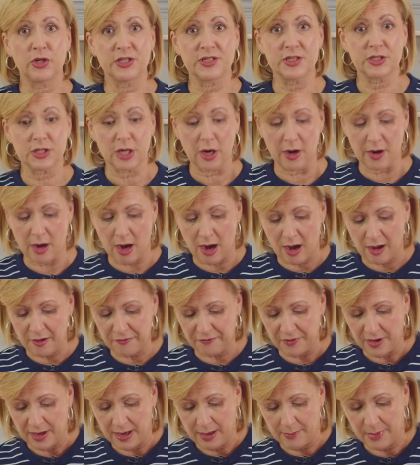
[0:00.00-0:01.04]
start
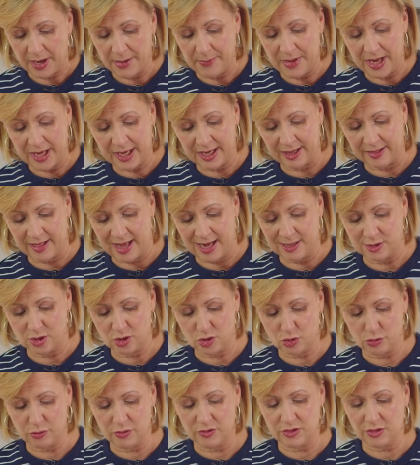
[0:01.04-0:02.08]
off by making that
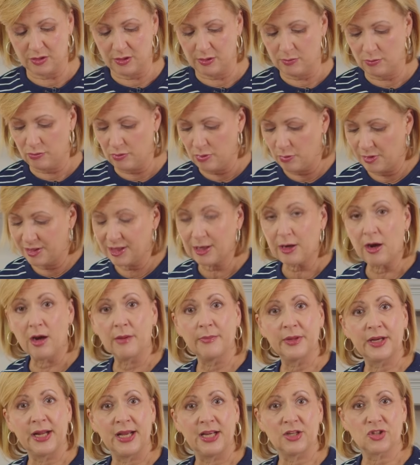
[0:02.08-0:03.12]
streusel with a
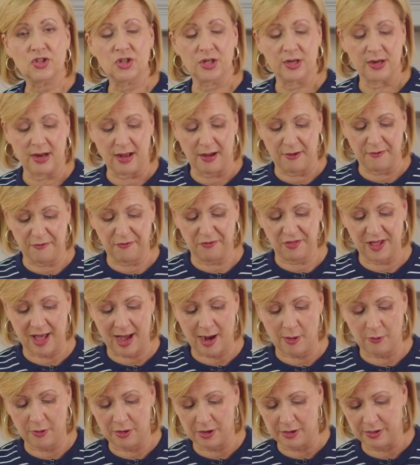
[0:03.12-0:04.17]
combination of
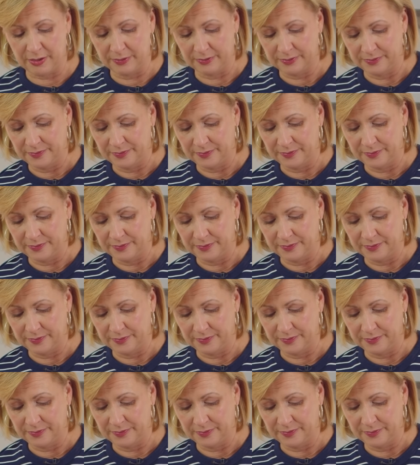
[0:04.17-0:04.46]
flour